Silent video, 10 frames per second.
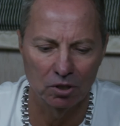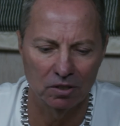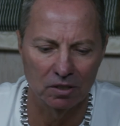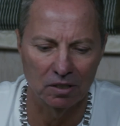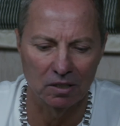
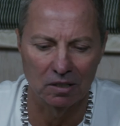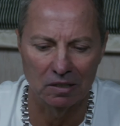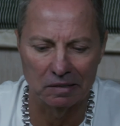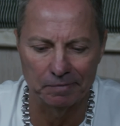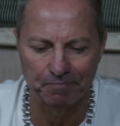
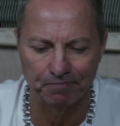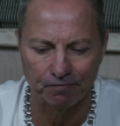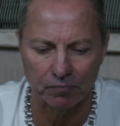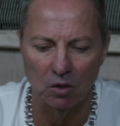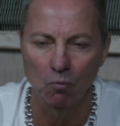But
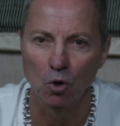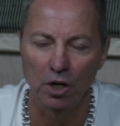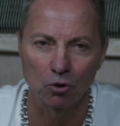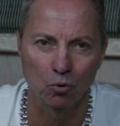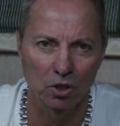
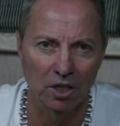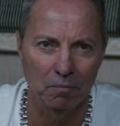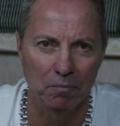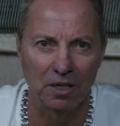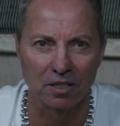in a
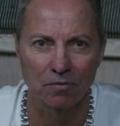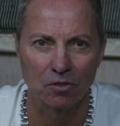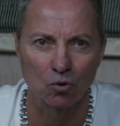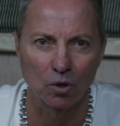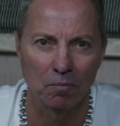thinner
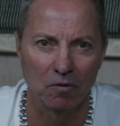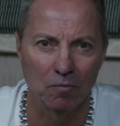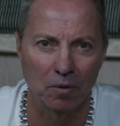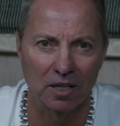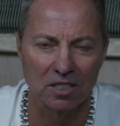world with high
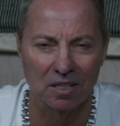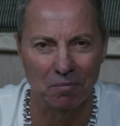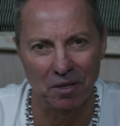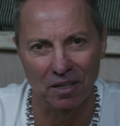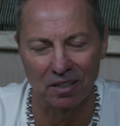
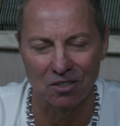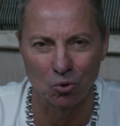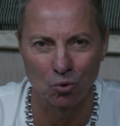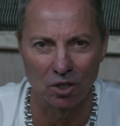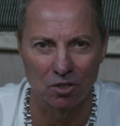vibrations,
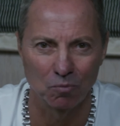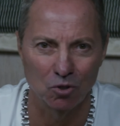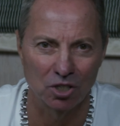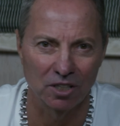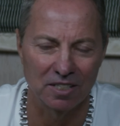this
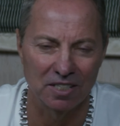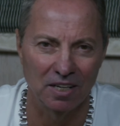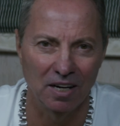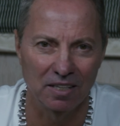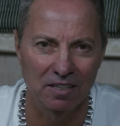speed can
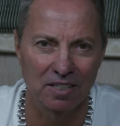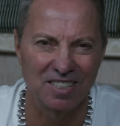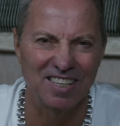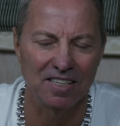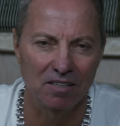reach
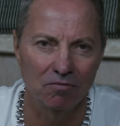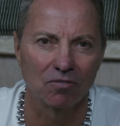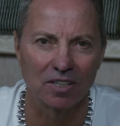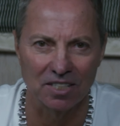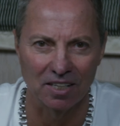10 to
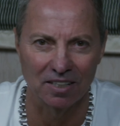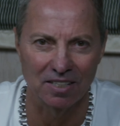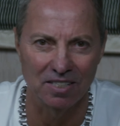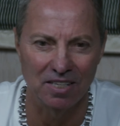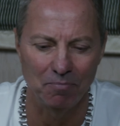the
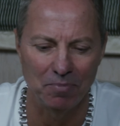20th